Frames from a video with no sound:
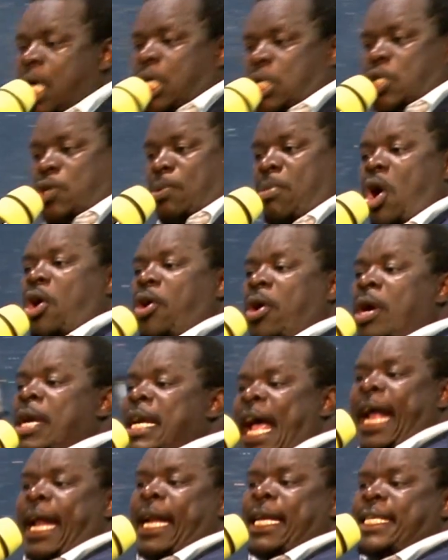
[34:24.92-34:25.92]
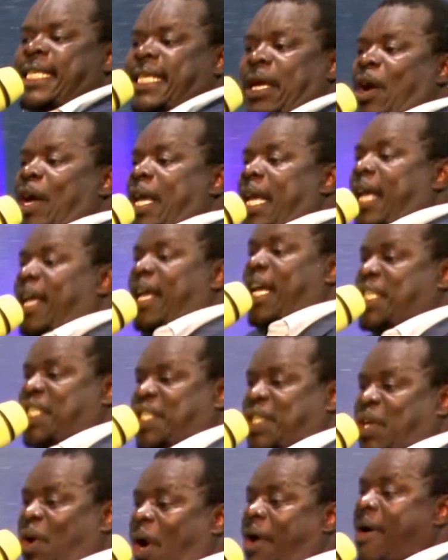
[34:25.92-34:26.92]
And tomorrow night, he
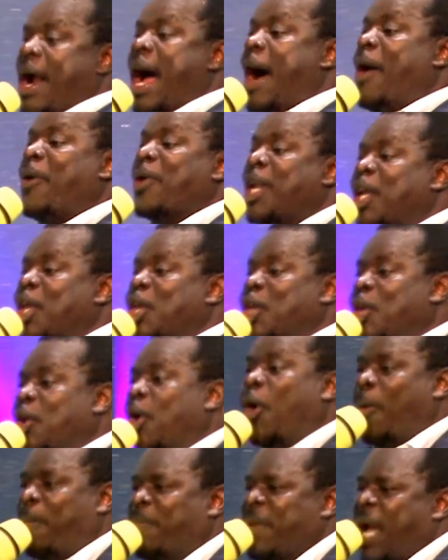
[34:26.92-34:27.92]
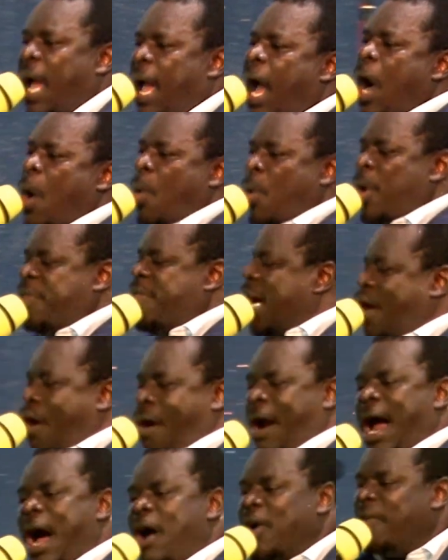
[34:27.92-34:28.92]
is crowning you with the
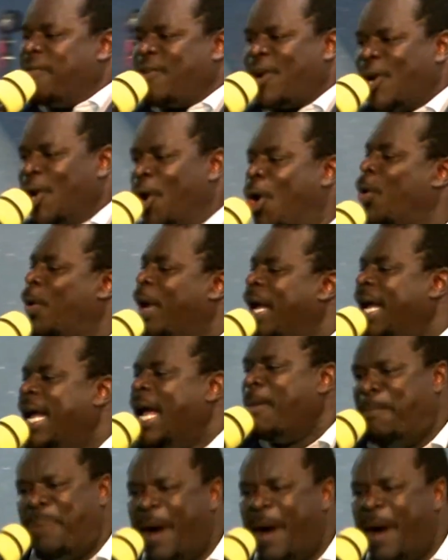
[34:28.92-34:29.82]
crown of glory